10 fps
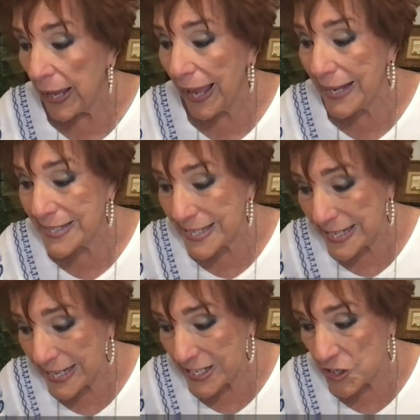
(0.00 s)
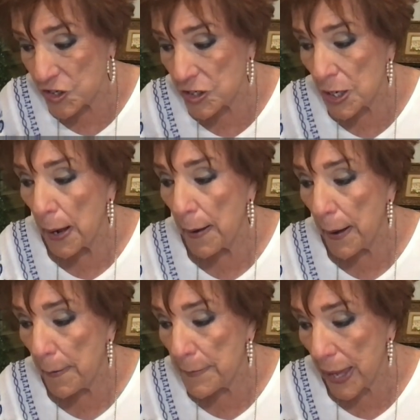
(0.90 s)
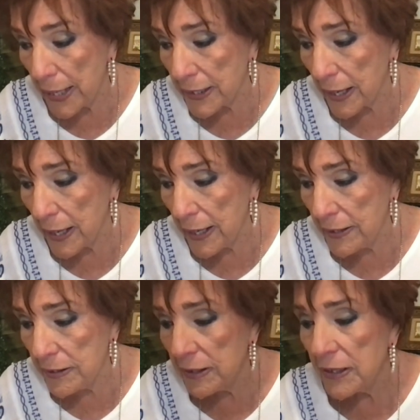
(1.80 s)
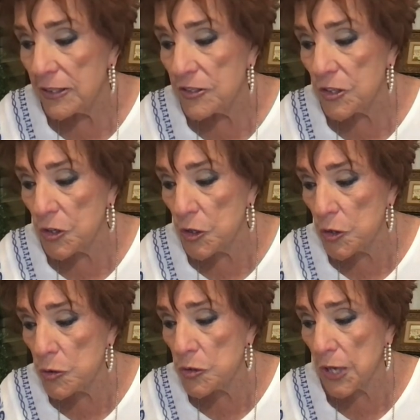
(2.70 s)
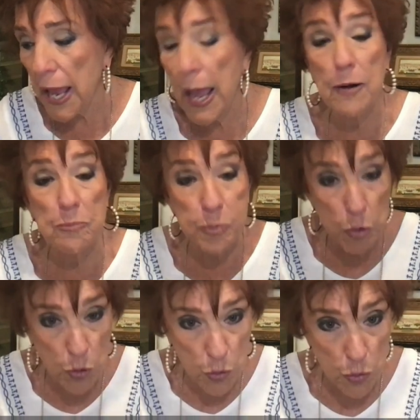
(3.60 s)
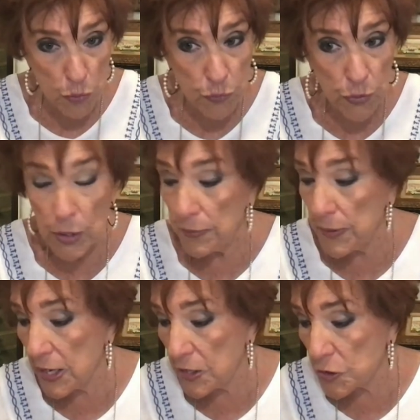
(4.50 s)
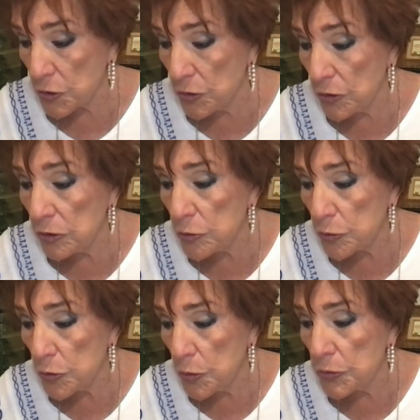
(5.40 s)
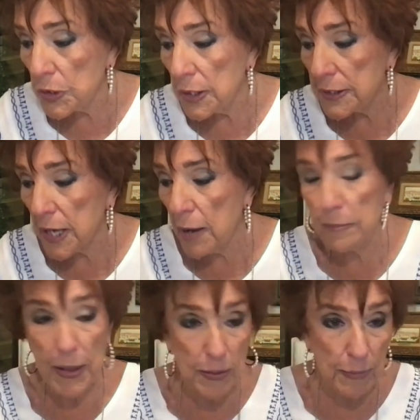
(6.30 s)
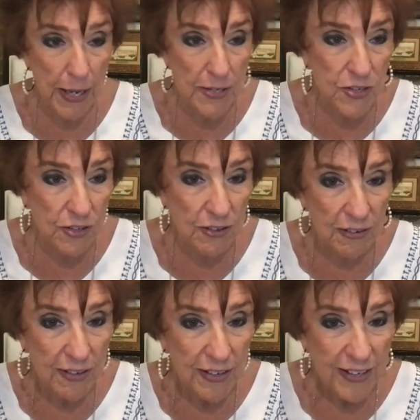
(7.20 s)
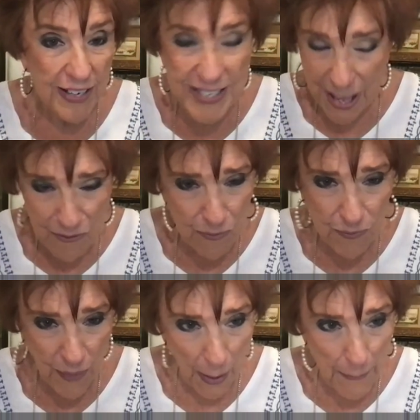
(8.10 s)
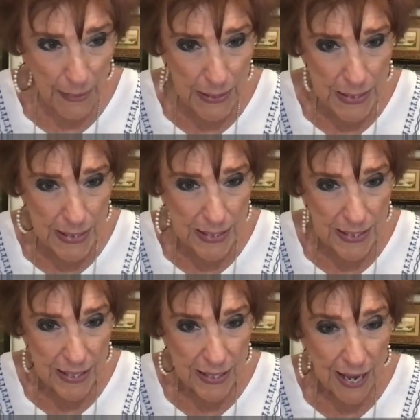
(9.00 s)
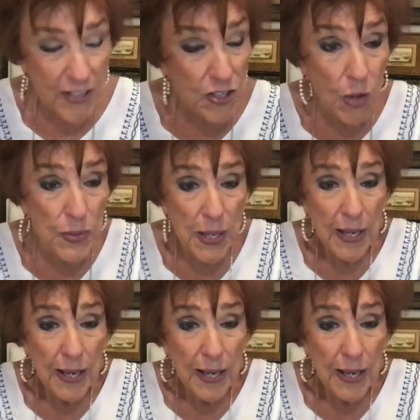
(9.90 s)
and teach mankind to use and prove the eternal truth taught by the Master. Is that fabulous? It's the best. So